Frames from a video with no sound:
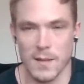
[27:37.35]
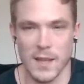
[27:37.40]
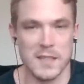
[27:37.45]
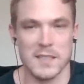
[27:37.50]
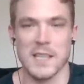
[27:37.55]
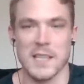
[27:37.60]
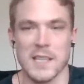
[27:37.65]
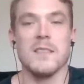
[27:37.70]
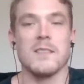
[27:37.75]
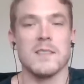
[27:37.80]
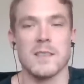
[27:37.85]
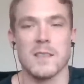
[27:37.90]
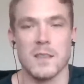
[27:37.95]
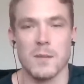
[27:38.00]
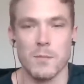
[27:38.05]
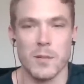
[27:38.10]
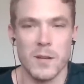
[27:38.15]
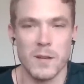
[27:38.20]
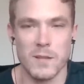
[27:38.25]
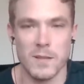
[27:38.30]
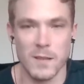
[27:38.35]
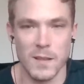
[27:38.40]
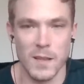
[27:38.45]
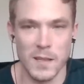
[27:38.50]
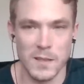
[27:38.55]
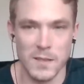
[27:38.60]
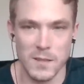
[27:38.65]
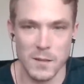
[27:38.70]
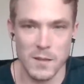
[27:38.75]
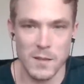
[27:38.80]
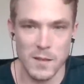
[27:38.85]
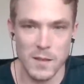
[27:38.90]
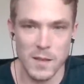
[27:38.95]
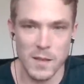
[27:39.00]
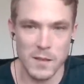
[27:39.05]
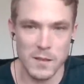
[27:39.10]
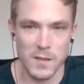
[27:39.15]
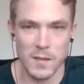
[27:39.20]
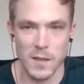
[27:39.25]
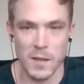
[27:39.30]
That's easy compared to like some,
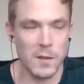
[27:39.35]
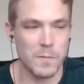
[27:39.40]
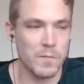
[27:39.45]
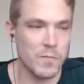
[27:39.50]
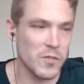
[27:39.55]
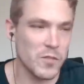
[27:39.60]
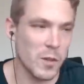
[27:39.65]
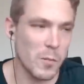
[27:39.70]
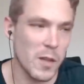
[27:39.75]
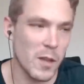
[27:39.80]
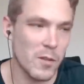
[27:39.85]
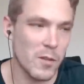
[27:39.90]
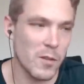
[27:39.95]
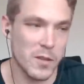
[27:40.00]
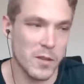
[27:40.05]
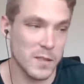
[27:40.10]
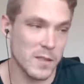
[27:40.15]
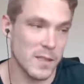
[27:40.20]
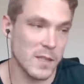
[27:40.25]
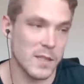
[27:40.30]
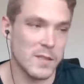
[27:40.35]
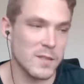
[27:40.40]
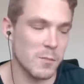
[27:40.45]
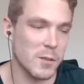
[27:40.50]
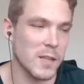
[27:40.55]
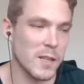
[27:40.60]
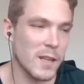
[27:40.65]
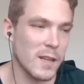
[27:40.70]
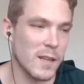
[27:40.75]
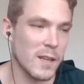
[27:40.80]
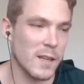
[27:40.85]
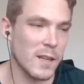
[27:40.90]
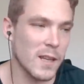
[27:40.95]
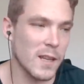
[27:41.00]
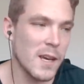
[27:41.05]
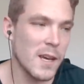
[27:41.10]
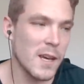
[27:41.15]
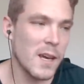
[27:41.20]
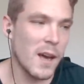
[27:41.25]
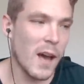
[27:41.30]
you know, some of the other things, and it's something that like
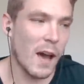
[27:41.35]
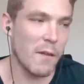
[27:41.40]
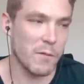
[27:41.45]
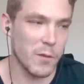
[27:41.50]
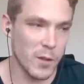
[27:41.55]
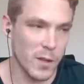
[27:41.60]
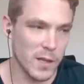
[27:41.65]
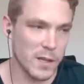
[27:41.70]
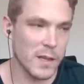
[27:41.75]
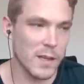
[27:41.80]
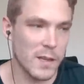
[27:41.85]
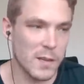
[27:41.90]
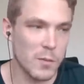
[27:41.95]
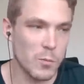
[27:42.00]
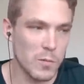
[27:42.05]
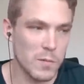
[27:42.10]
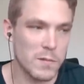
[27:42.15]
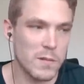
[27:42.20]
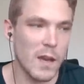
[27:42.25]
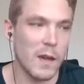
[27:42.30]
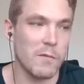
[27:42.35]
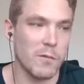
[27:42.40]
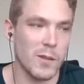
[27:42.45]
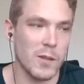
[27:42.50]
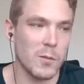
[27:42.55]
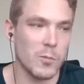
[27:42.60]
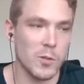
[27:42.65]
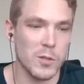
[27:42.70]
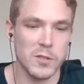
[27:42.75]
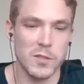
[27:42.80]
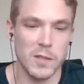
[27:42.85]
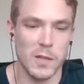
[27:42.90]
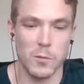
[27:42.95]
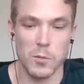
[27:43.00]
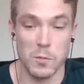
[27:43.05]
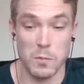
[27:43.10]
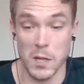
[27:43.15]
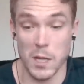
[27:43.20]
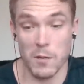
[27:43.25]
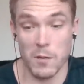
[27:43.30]
I feel like definitely will
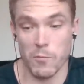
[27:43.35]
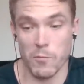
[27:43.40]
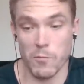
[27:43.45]
stick with me.